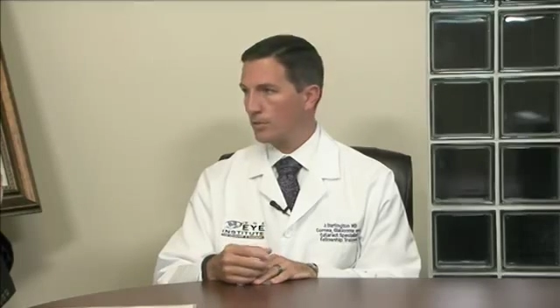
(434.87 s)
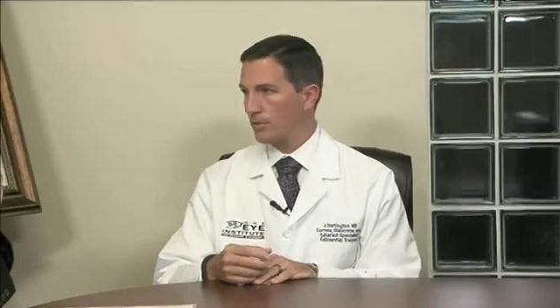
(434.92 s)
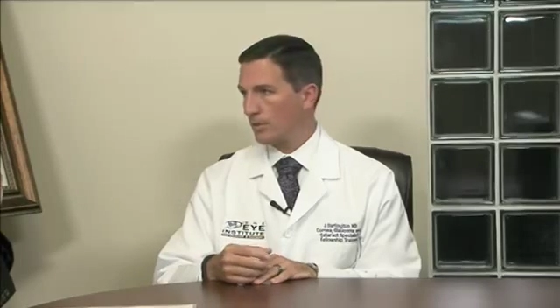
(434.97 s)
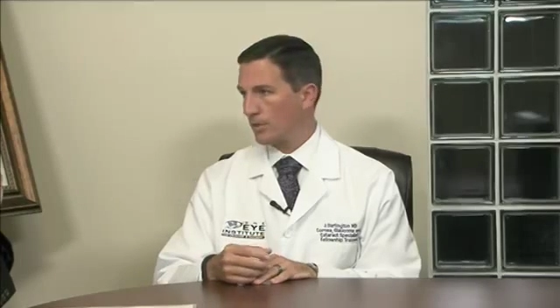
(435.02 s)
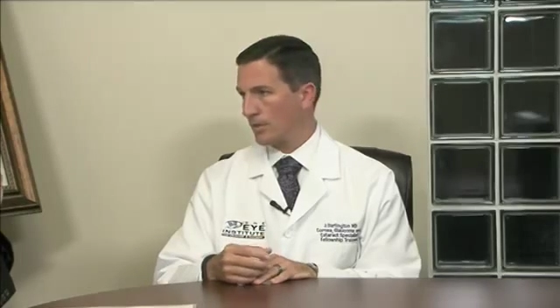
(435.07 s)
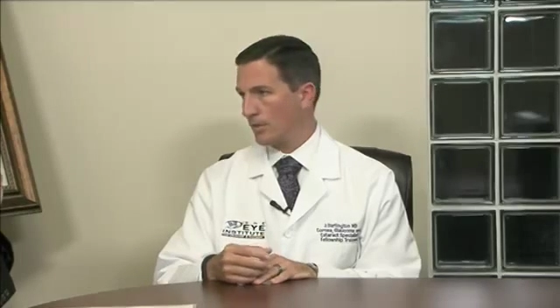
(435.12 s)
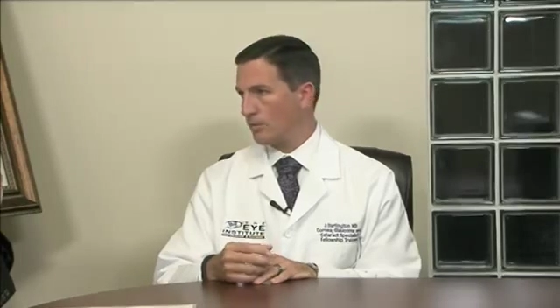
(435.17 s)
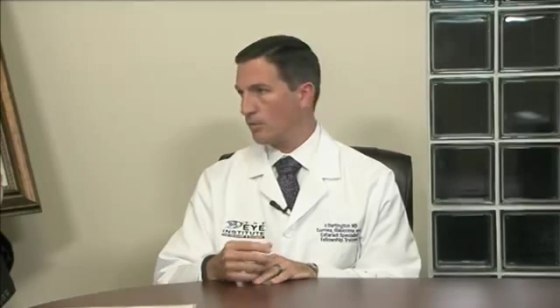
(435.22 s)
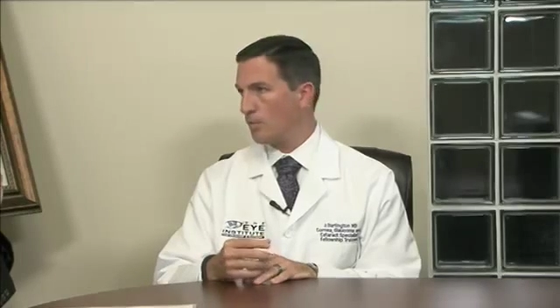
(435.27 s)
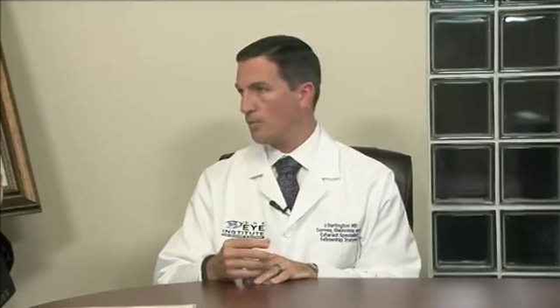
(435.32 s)

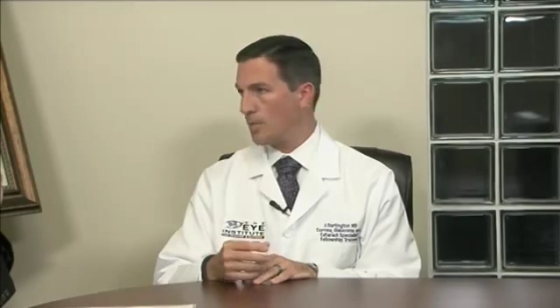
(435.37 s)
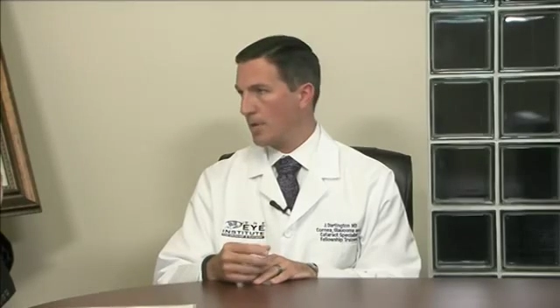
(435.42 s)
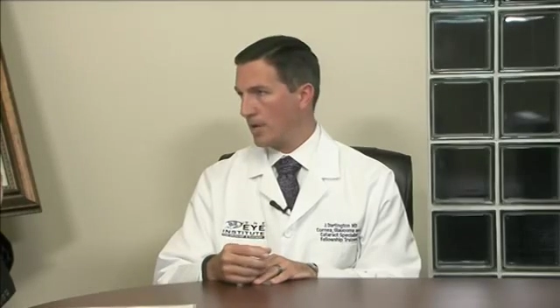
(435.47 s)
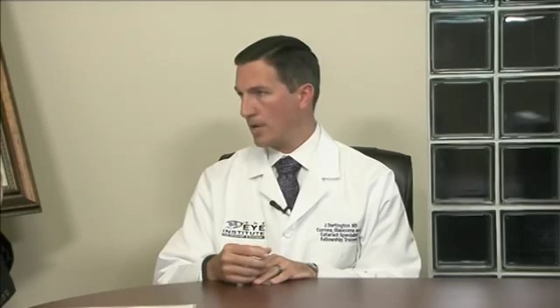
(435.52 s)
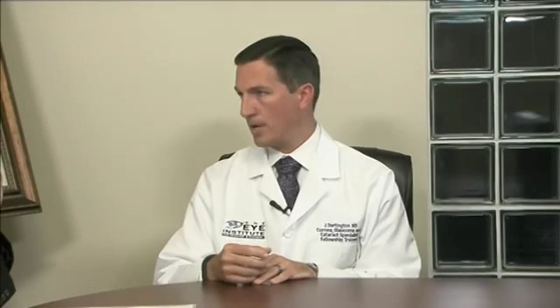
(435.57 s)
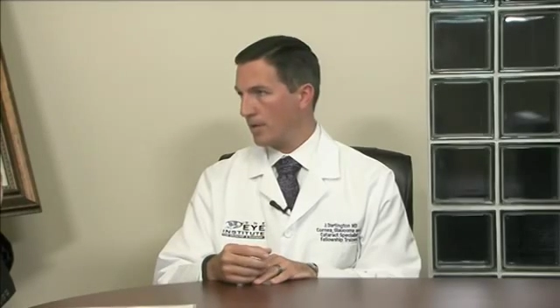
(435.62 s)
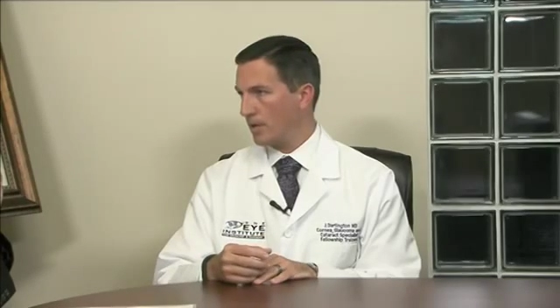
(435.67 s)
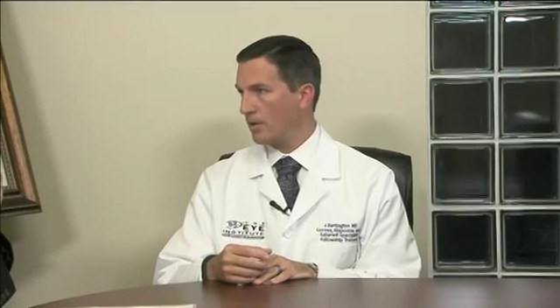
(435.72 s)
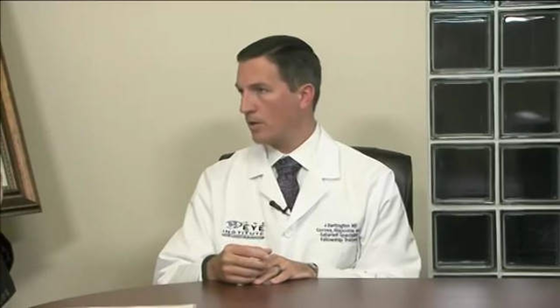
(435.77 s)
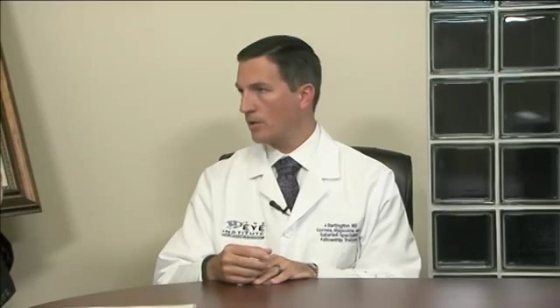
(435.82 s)
and
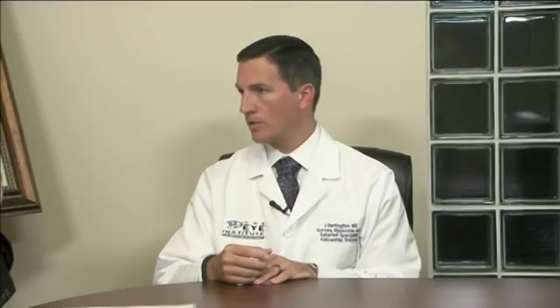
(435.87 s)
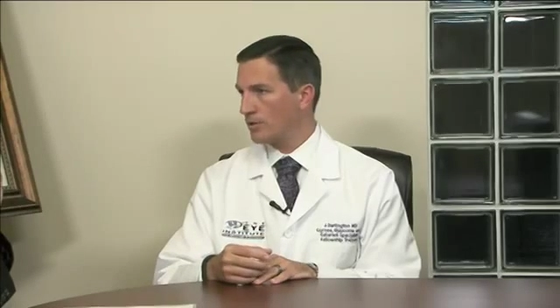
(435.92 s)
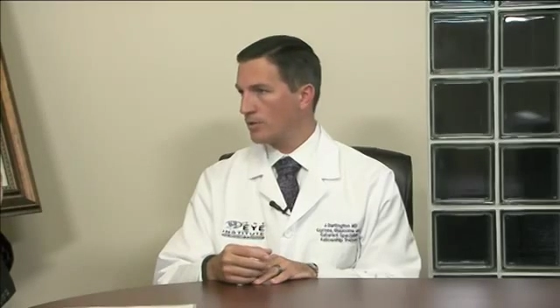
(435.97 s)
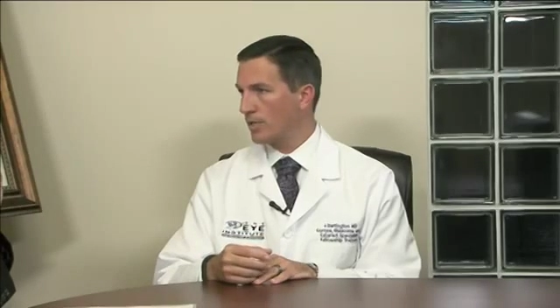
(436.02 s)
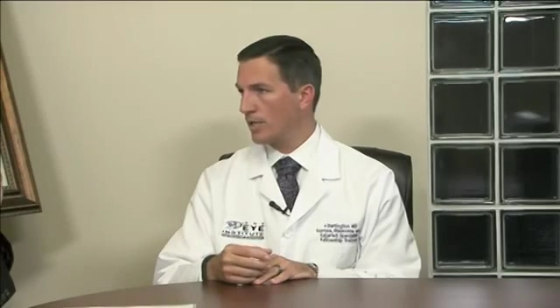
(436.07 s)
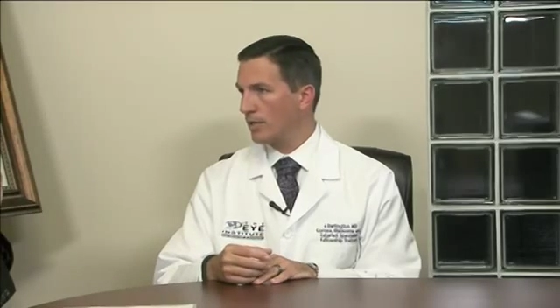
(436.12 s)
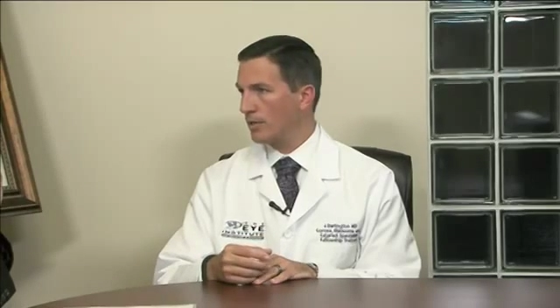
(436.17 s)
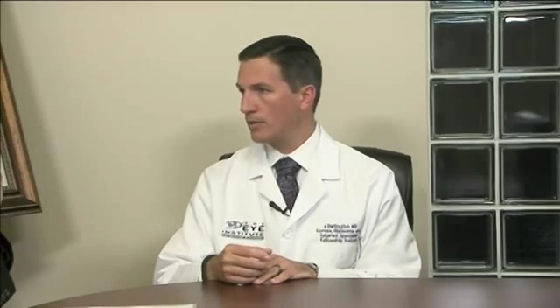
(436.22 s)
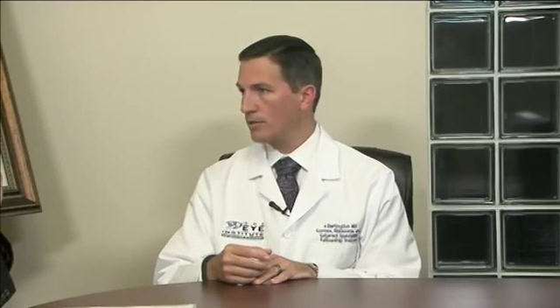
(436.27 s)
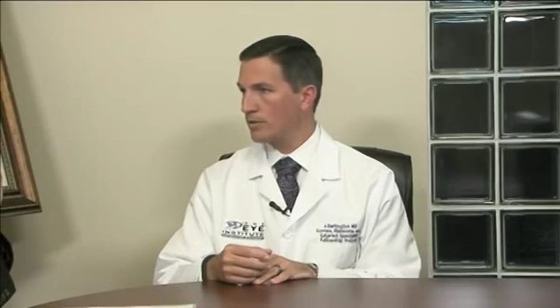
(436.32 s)
repair our
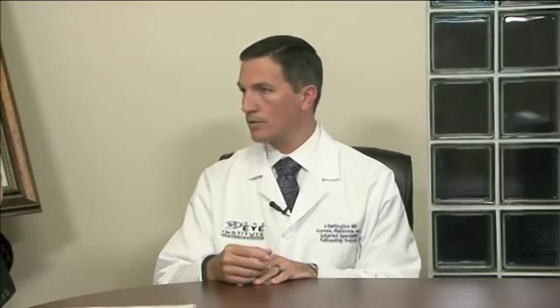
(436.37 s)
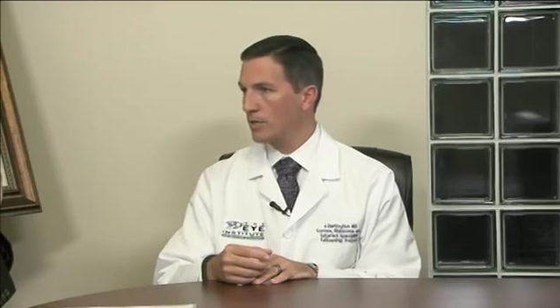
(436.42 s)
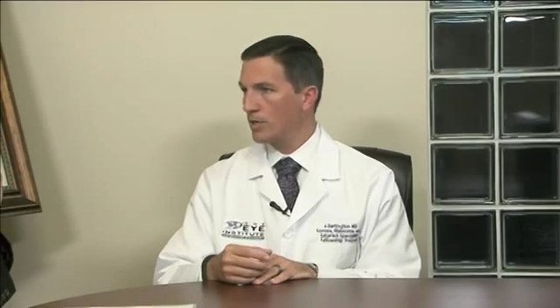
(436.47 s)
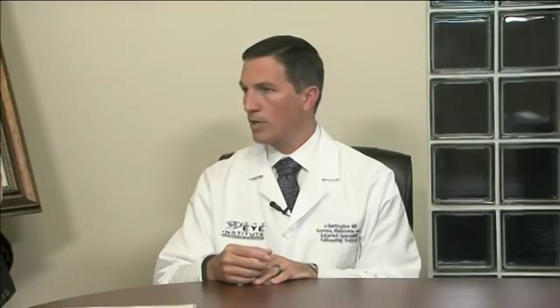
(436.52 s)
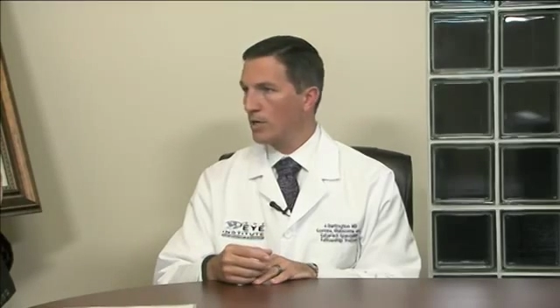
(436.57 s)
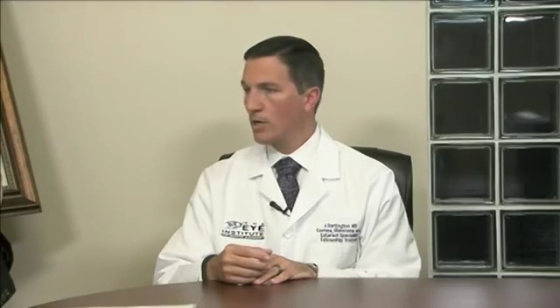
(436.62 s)
cells.